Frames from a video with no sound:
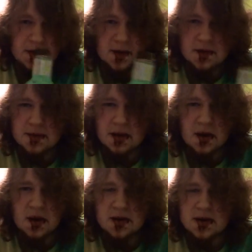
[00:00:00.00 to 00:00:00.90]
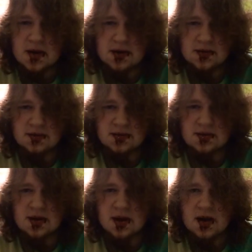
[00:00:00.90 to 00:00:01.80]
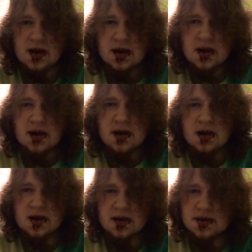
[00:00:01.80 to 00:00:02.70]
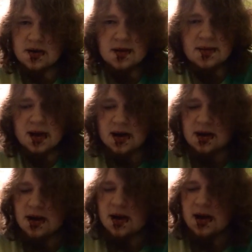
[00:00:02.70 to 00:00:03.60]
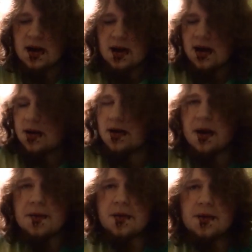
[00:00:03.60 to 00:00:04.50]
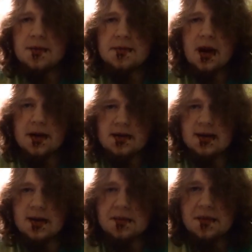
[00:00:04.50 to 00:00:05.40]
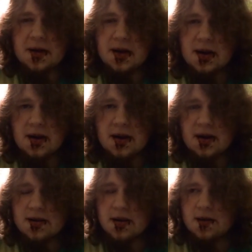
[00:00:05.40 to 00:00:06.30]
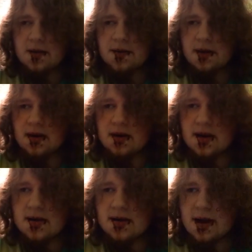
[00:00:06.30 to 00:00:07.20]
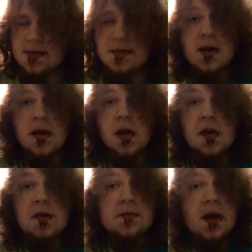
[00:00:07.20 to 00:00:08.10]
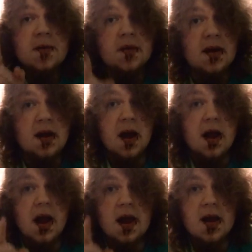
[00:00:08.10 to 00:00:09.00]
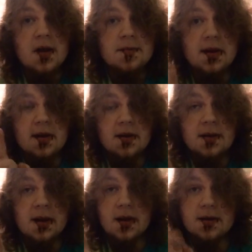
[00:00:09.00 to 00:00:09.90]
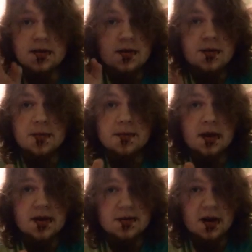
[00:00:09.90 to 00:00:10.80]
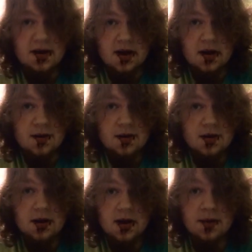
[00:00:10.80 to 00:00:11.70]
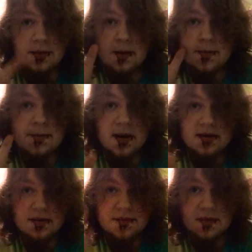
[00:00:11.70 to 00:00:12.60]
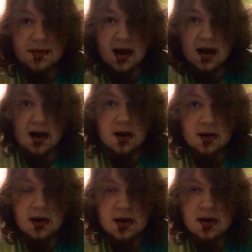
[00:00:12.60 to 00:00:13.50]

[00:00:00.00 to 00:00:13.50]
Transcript: oh my god, this is so bad. Every time I breathe from my mouth, it's like a fucking death stab. By the way, I am getting like a super buzz right now. I'm like buzzing from hell.